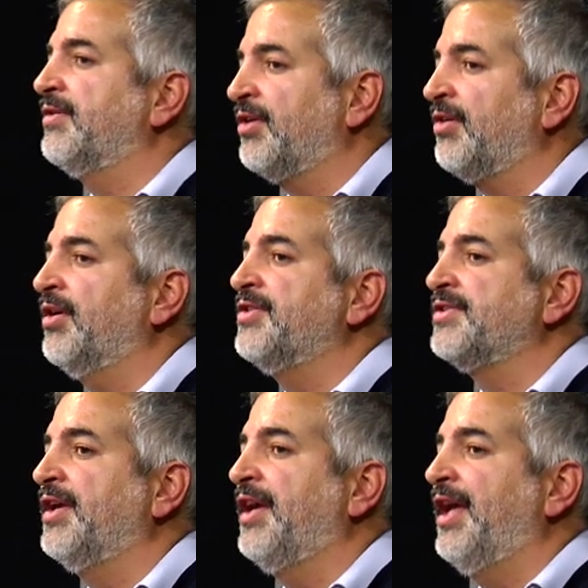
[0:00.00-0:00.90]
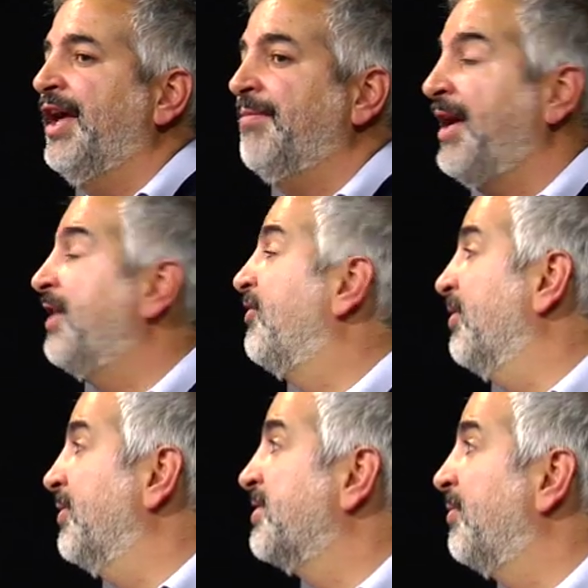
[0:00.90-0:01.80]
currents and manage
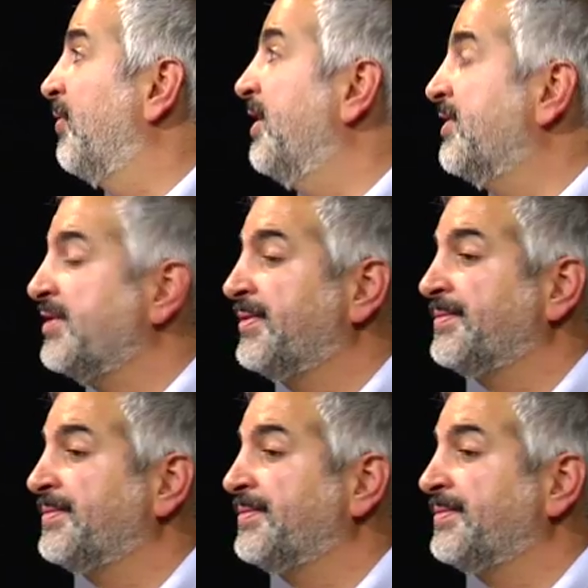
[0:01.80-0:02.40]
them in some ways.